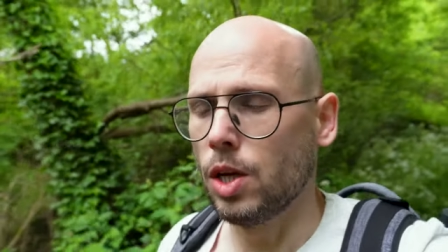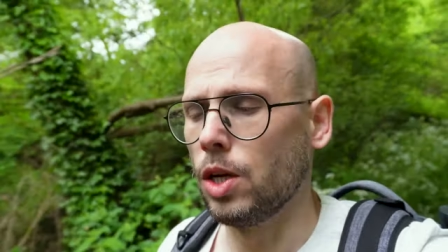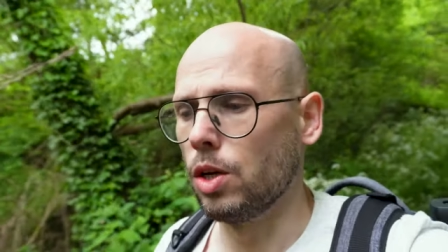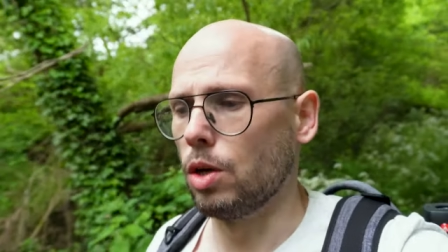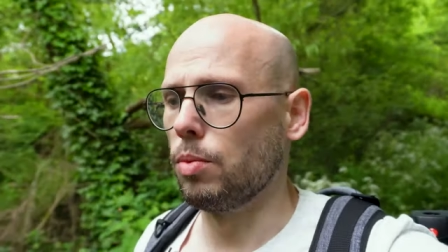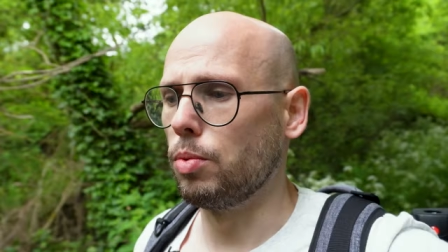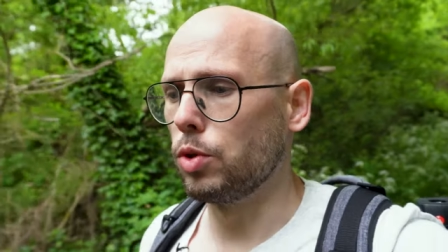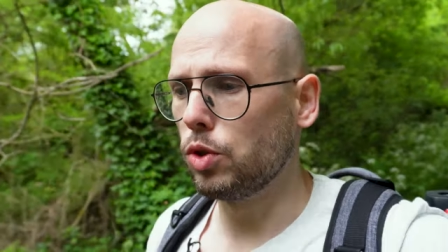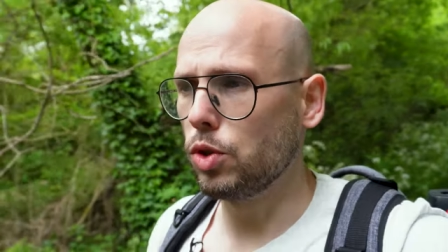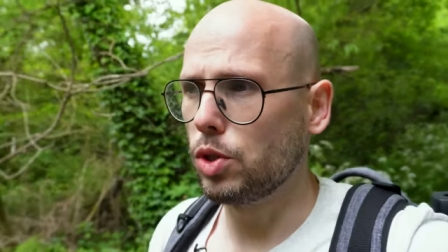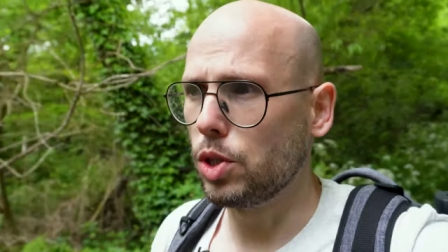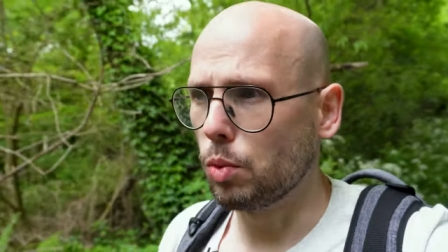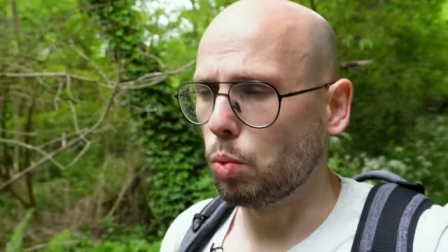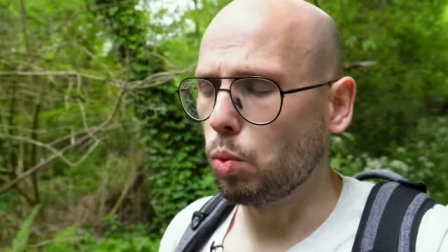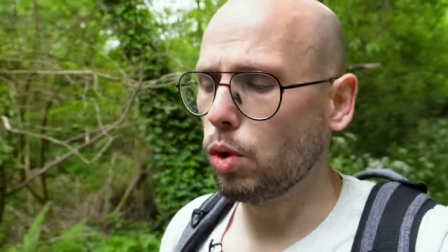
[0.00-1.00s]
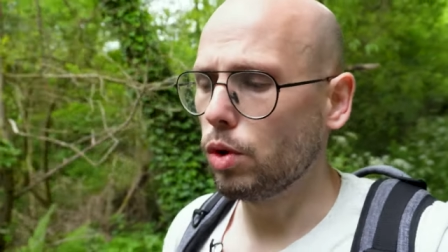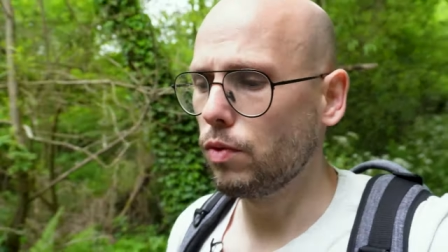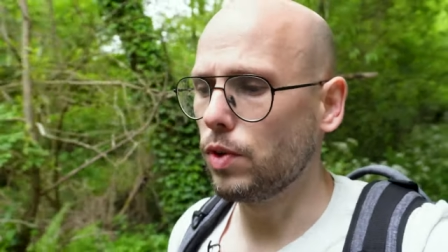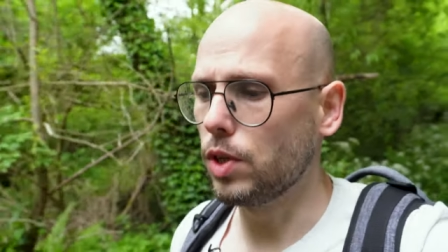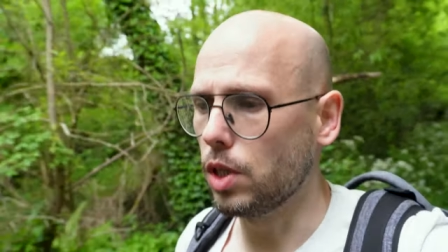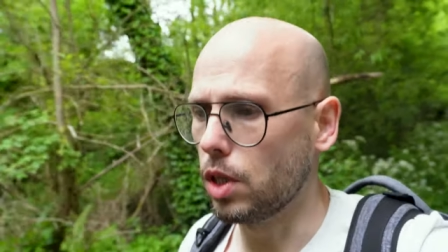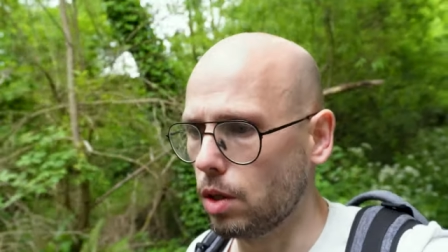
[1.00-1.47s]
you know, producing one
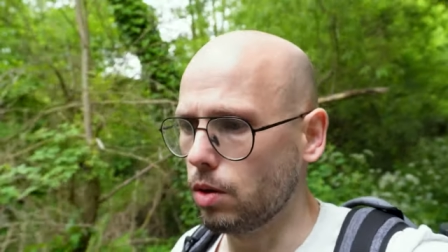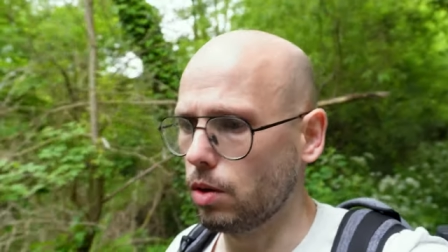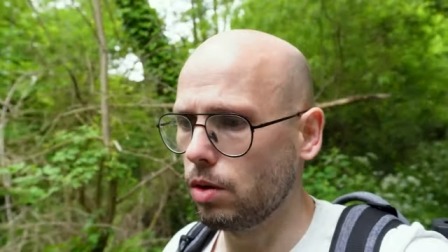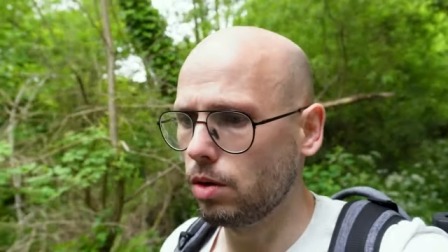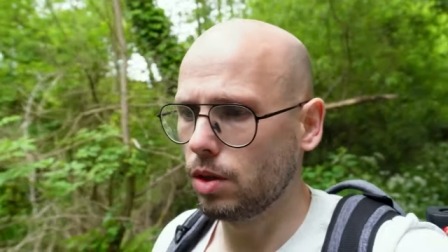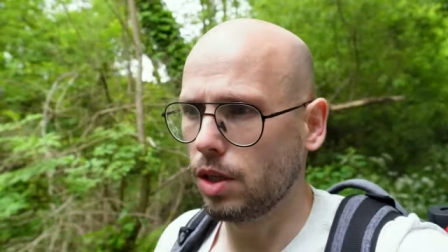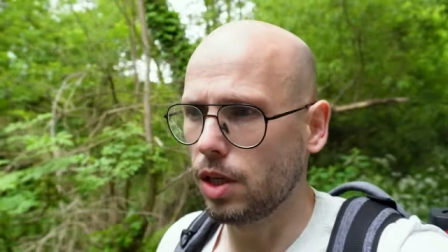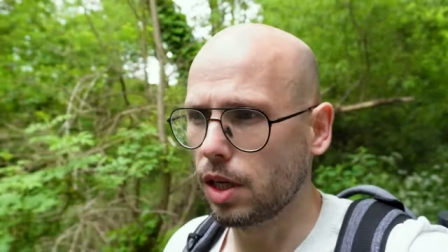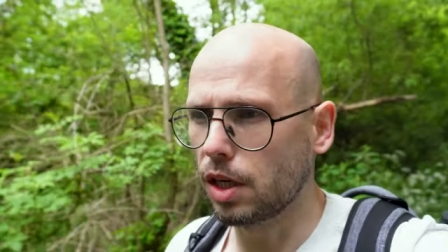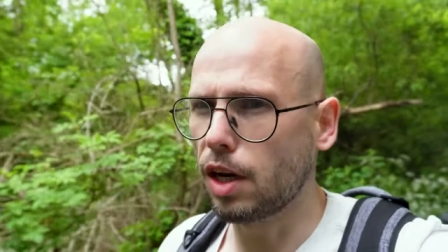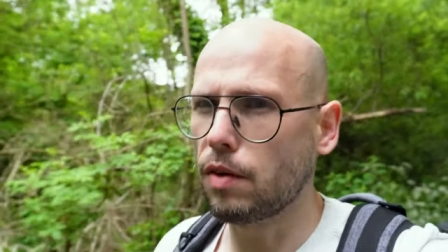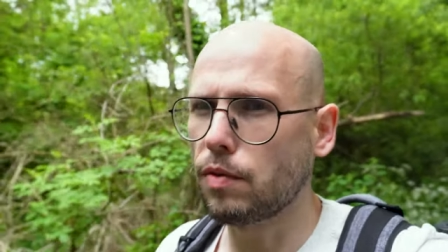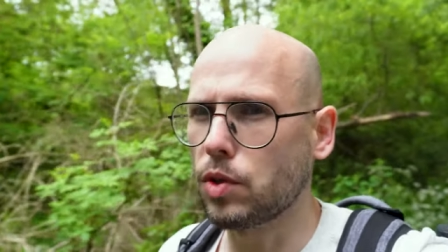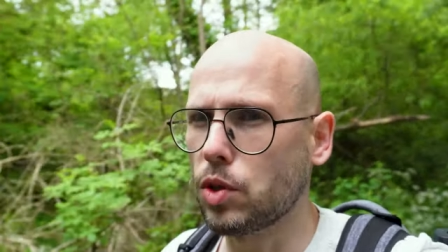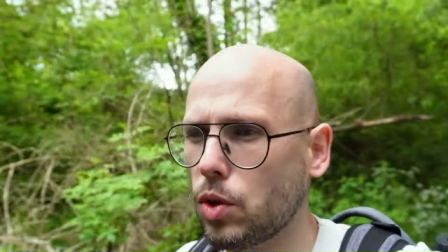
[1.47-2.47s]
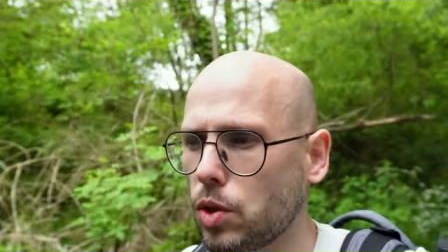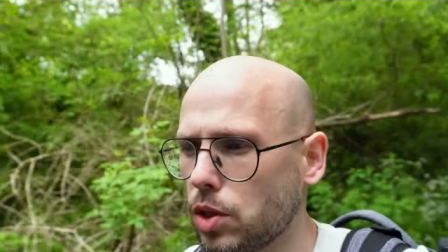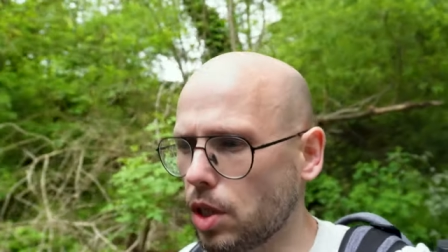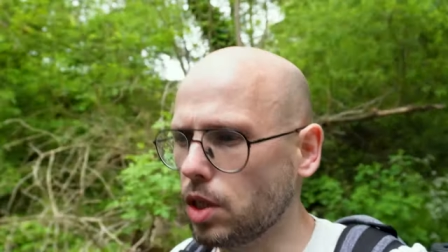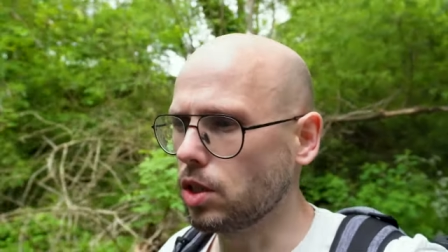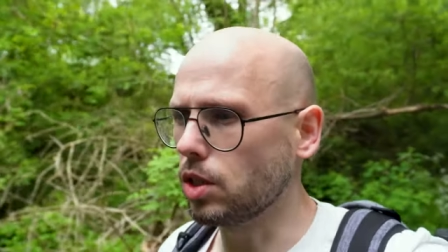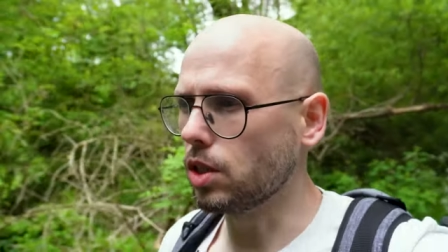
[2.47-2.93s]
video in an
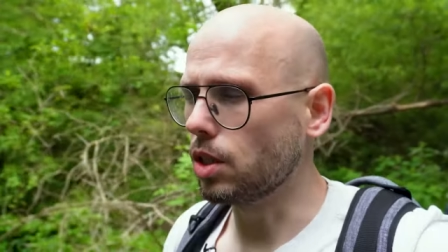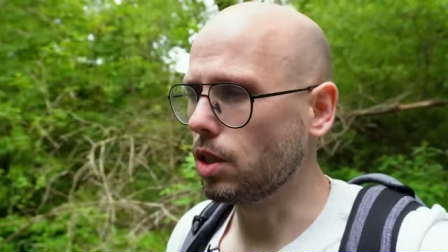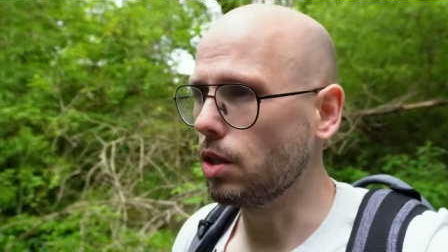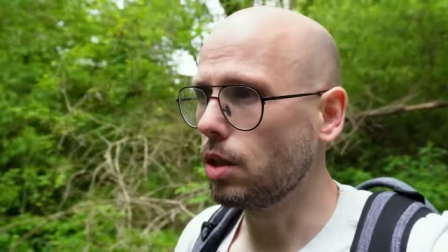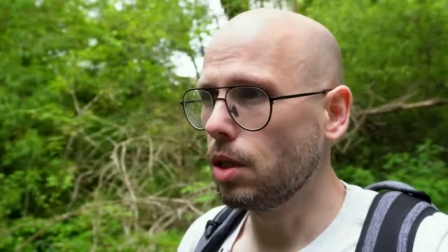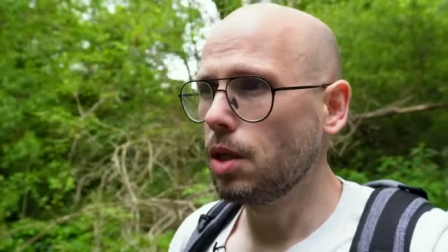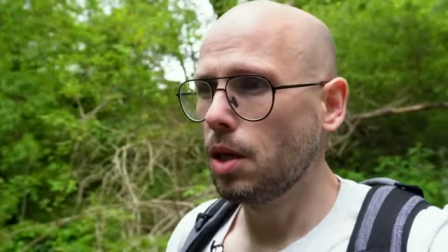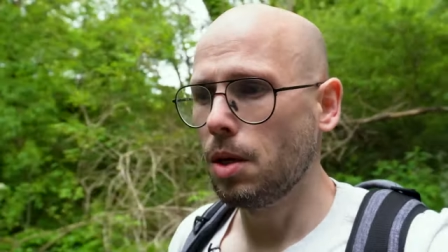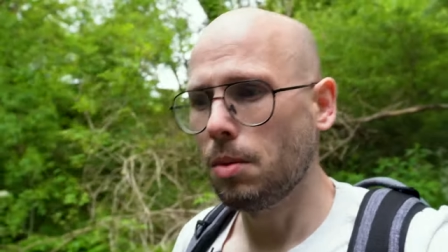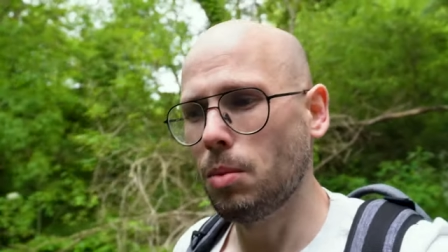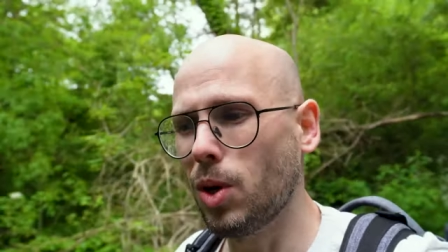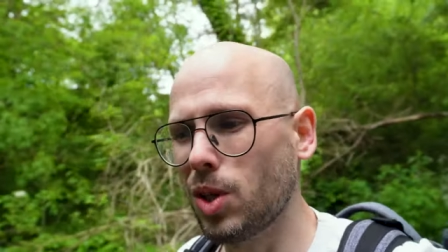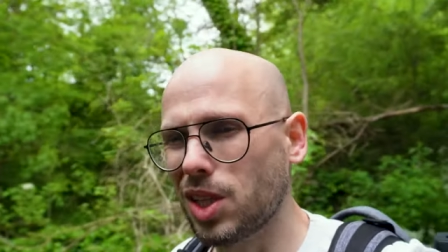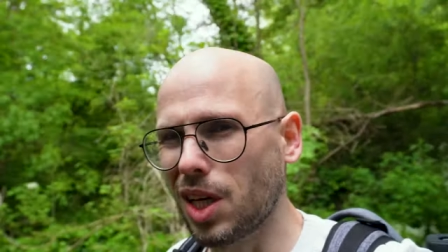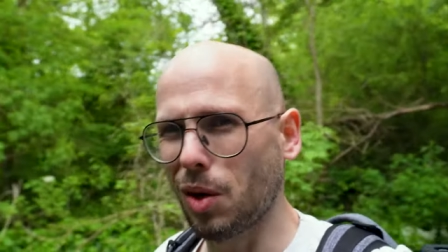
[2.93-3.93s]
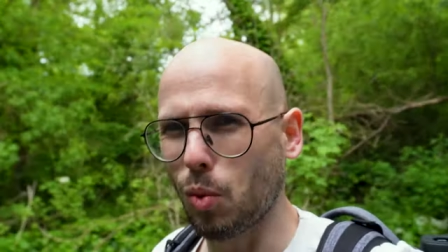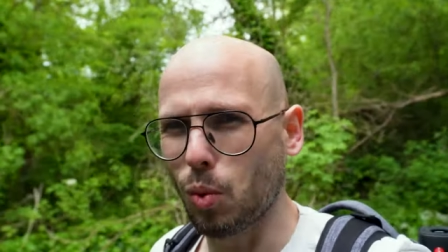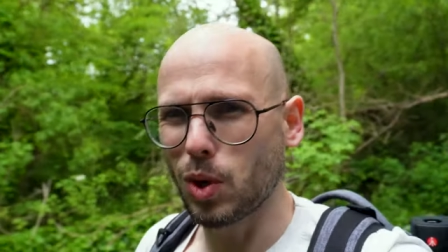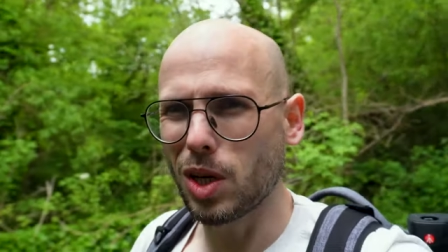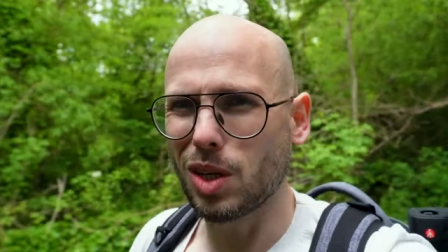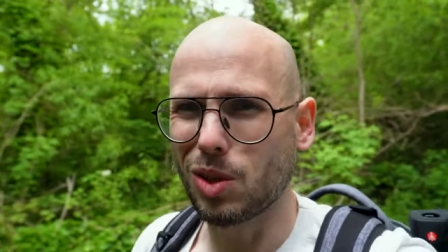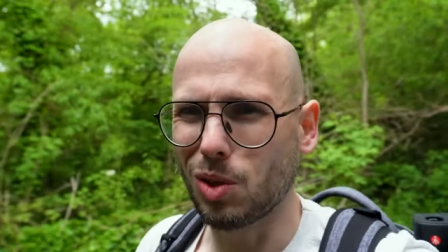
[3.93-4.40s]
advertising agency might take
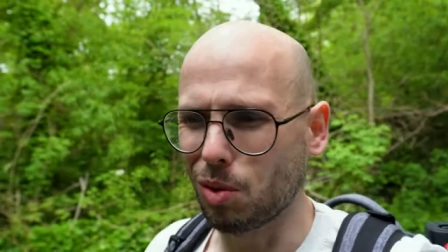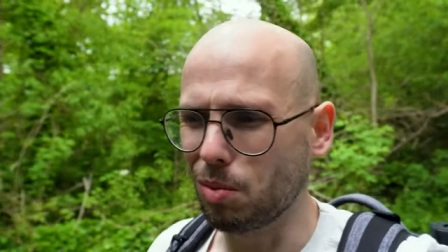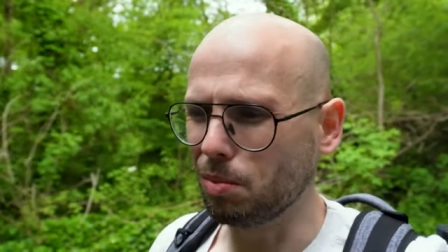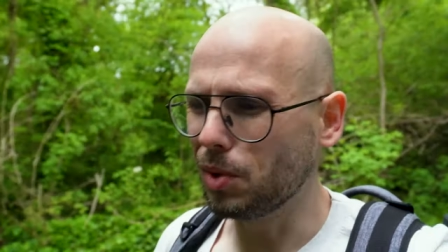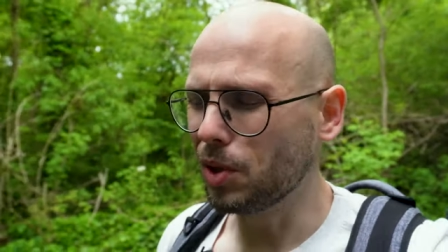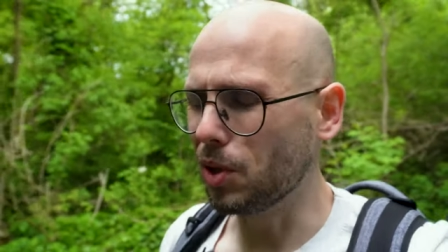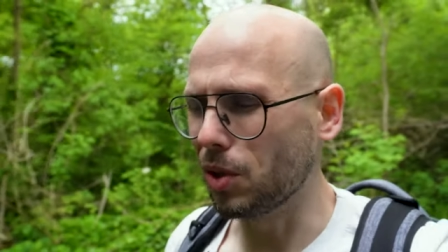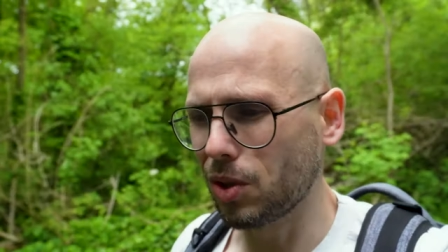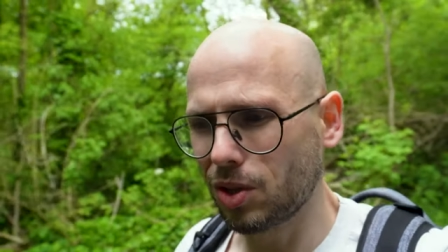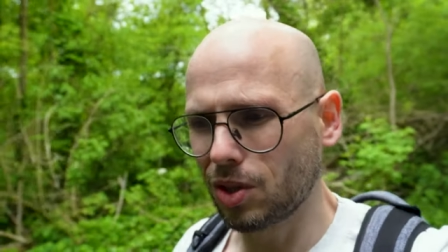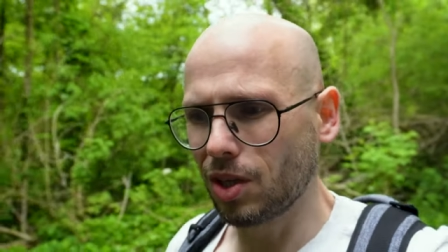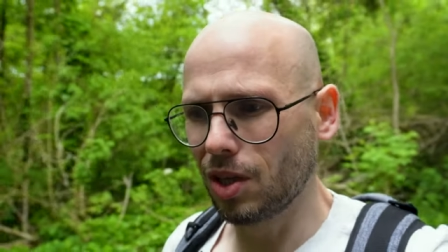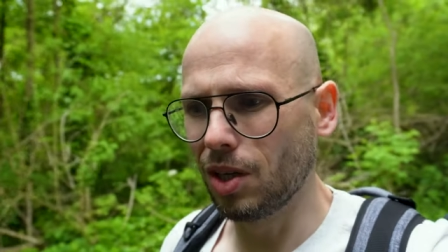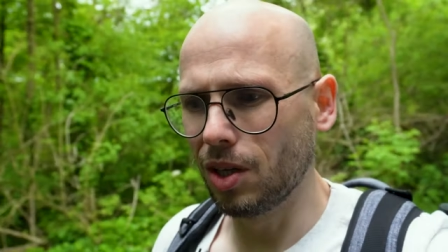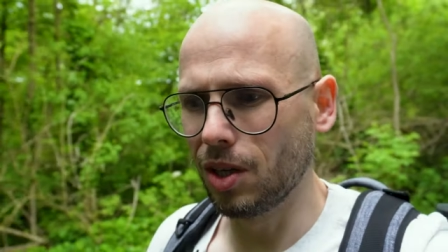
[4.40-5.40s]
weeks or months.